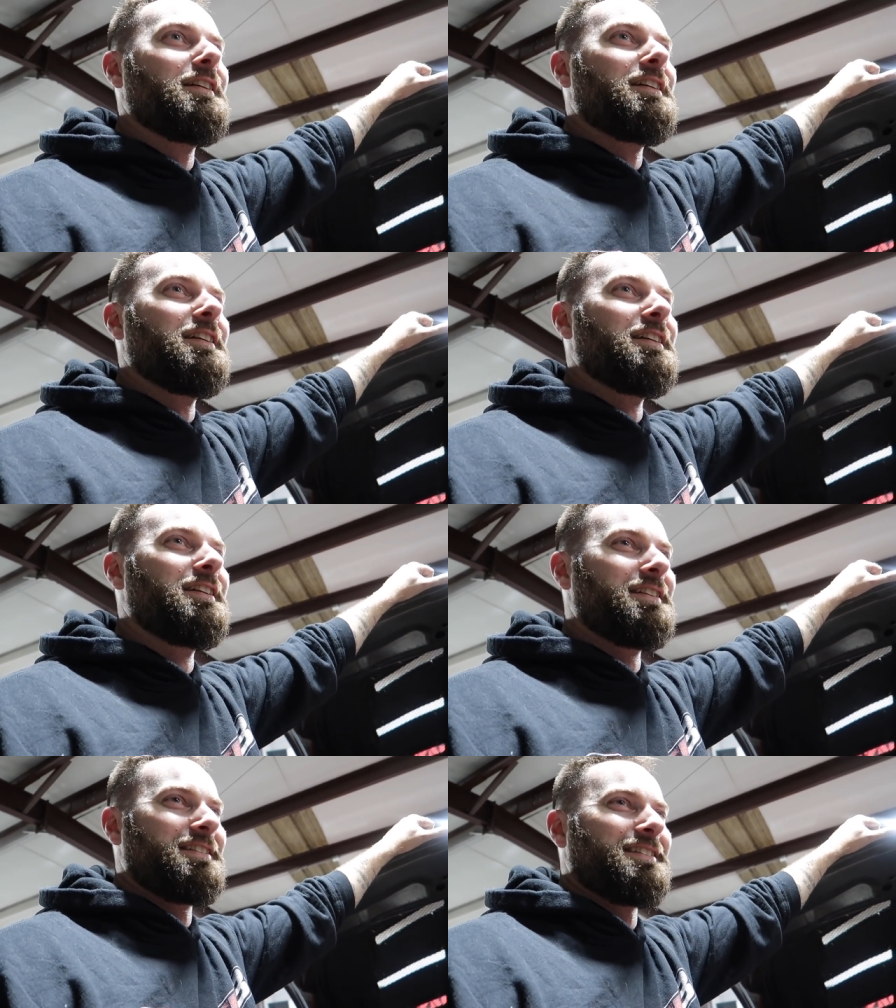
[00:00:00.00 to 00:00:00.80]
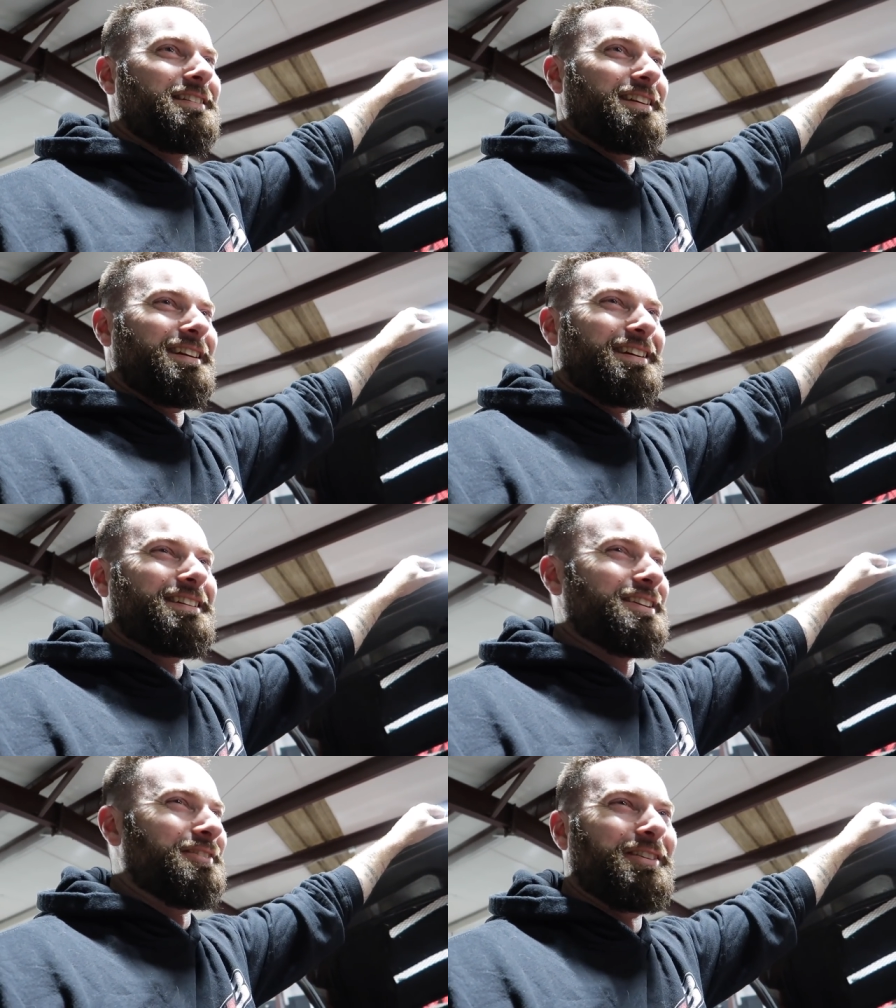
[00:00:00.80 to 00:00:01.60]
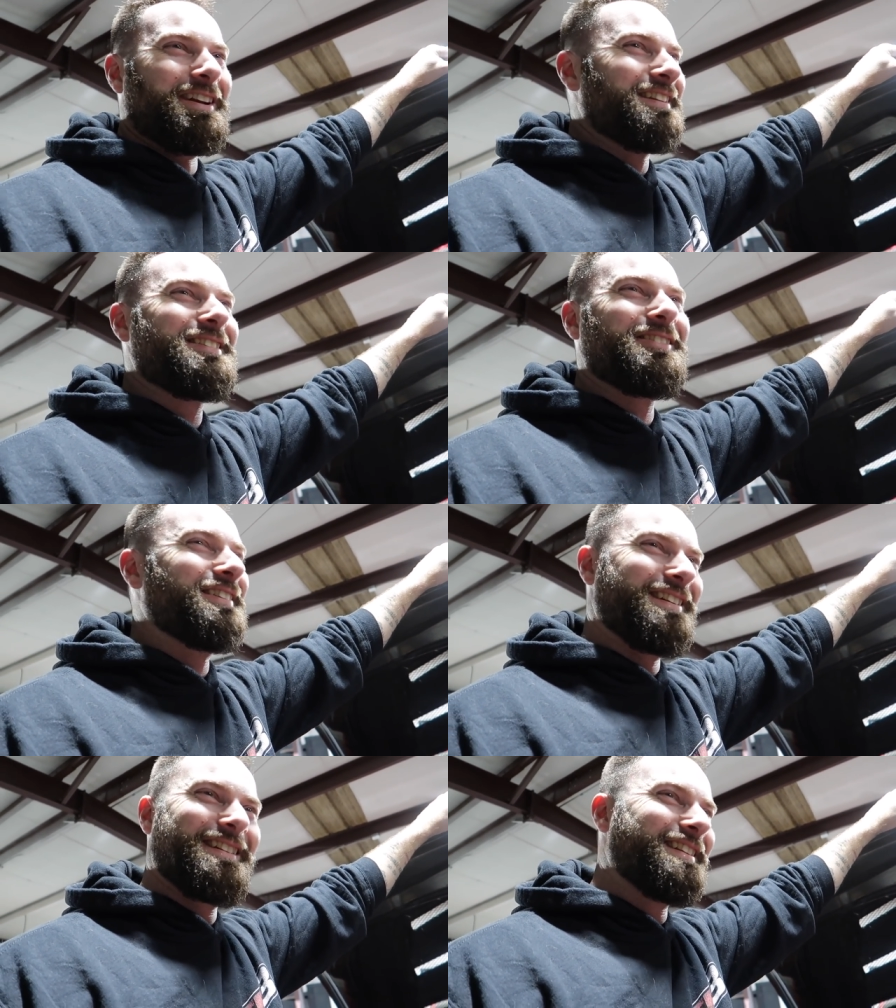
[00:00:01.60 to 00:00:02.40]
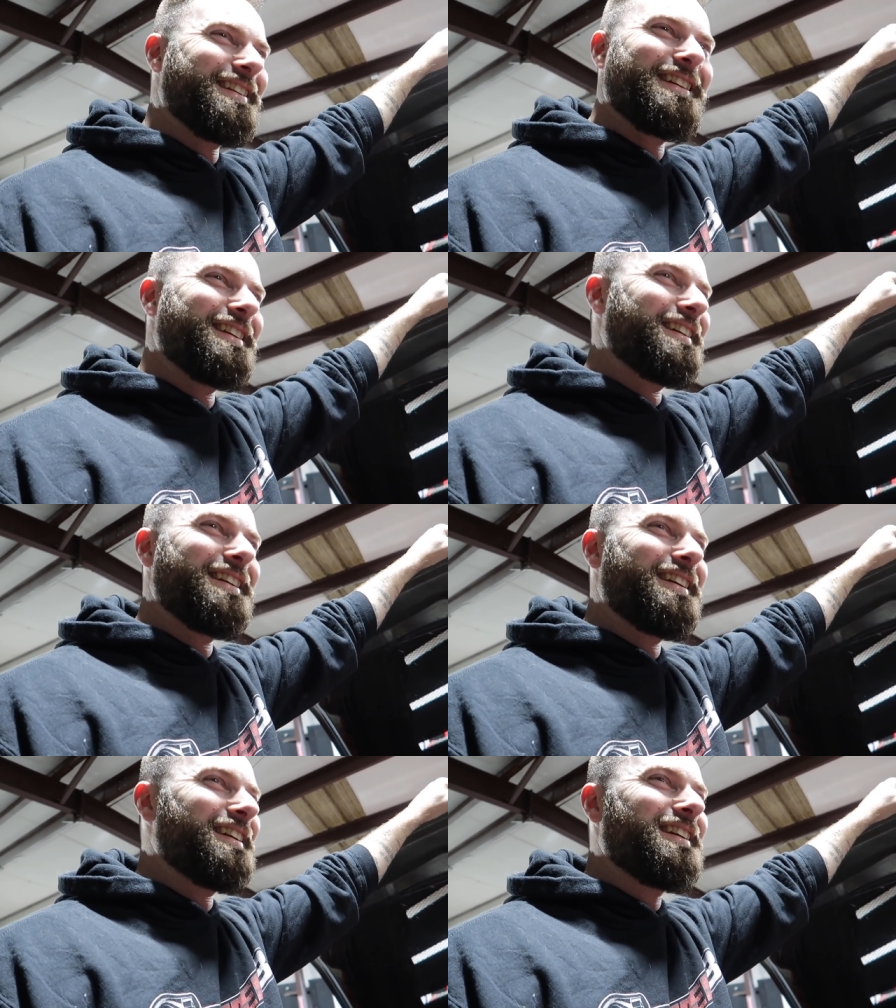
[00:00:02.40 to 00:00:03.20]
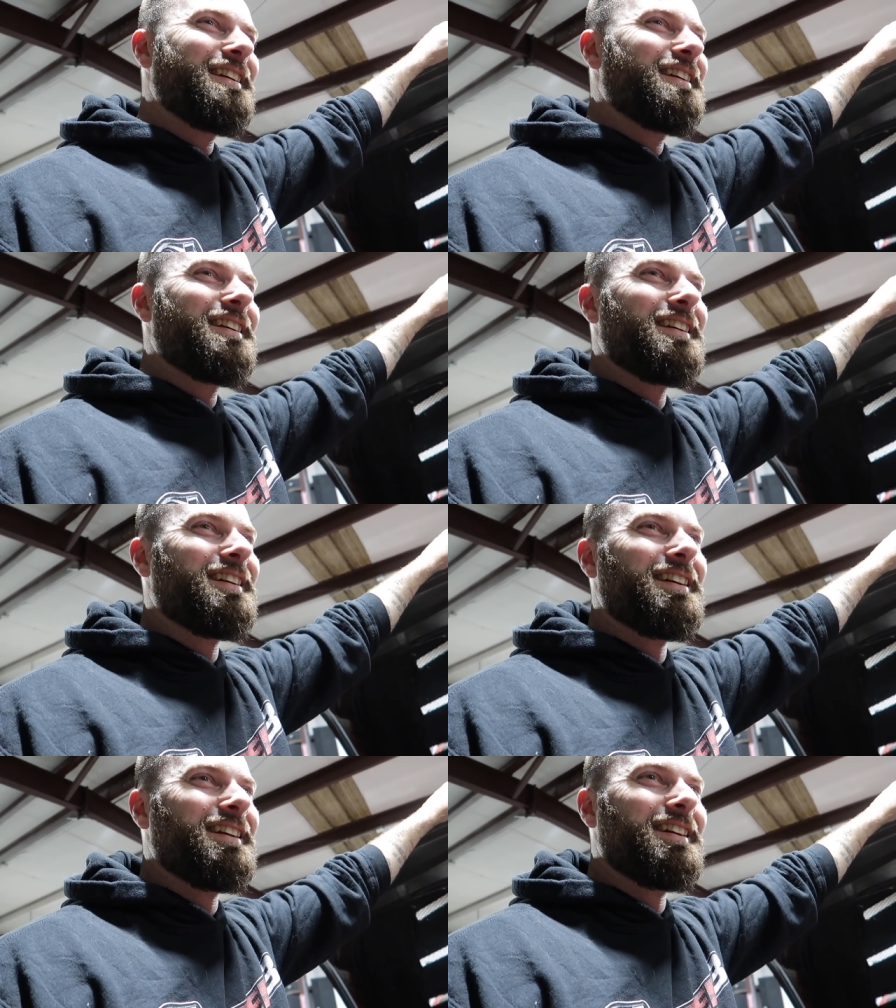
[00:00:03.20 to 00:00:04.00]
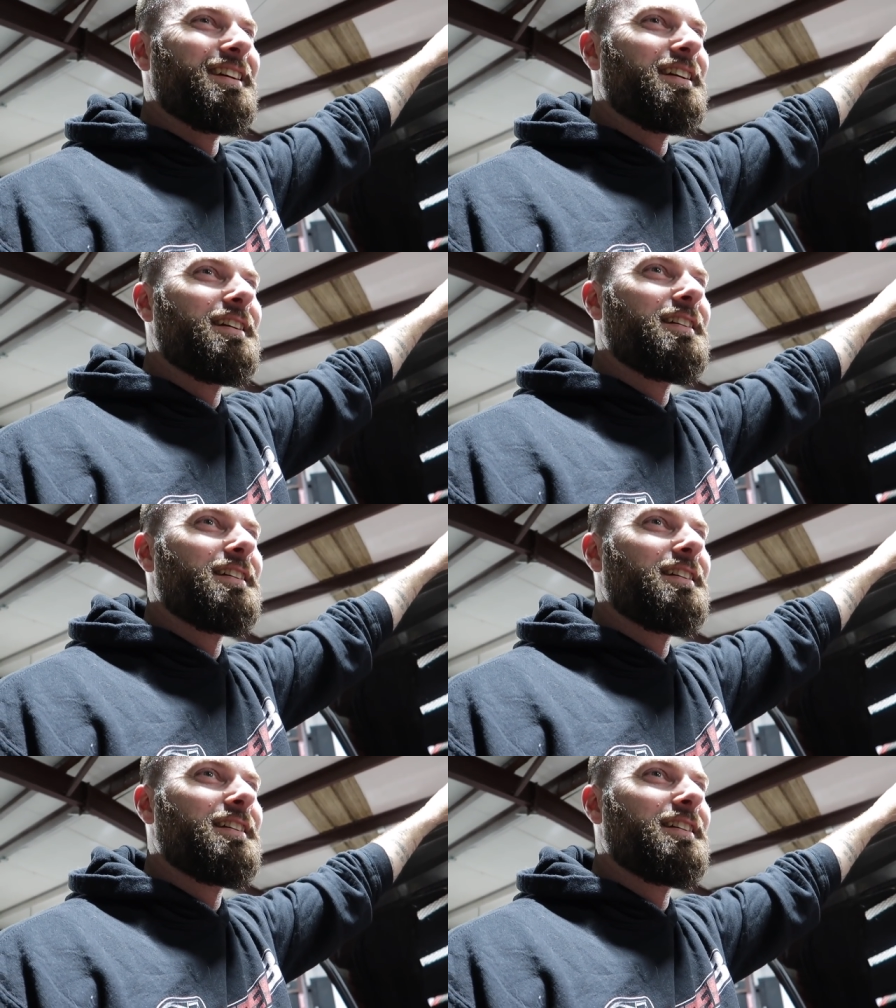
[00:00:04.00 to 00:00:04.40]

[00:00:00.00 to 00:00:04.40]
That's how nervous you are. I don't want to do it. You're watching Andrew put